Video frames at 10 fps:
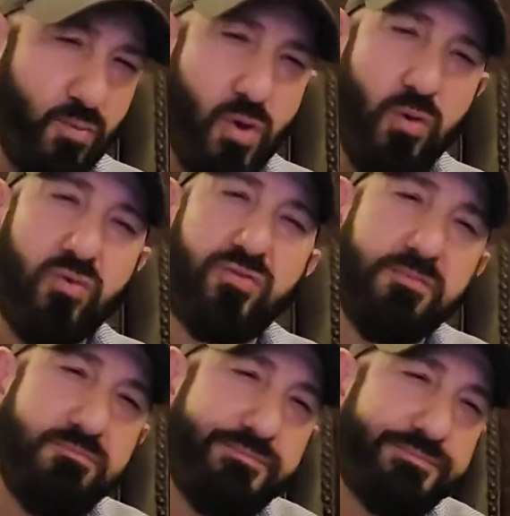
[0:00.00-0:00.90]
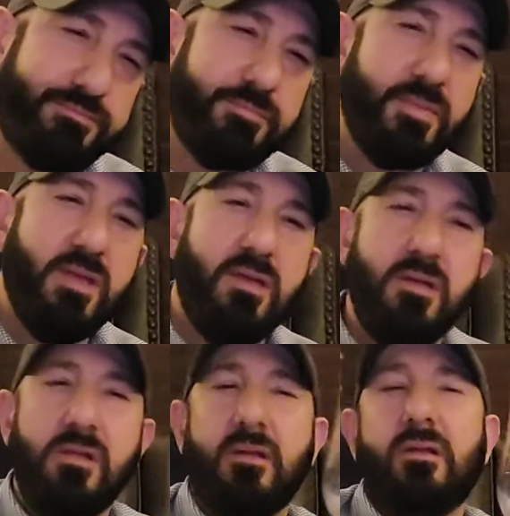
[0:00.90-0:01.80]
rose.
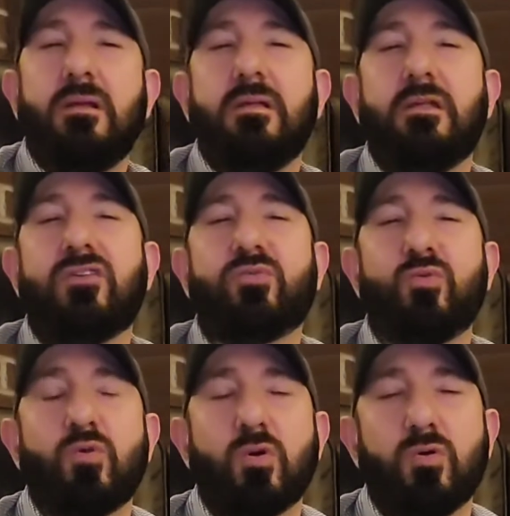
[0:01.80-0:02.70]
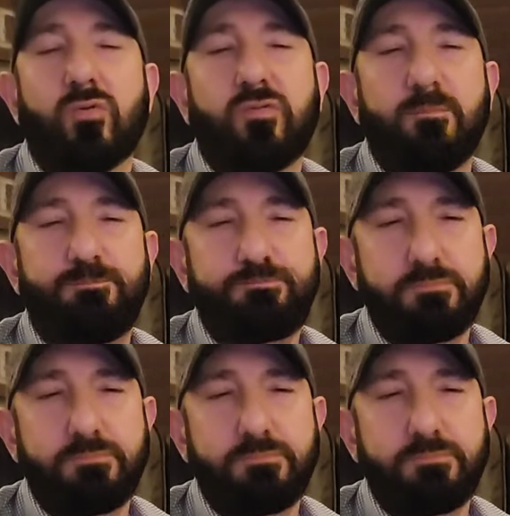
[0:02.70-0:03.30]
This one rose.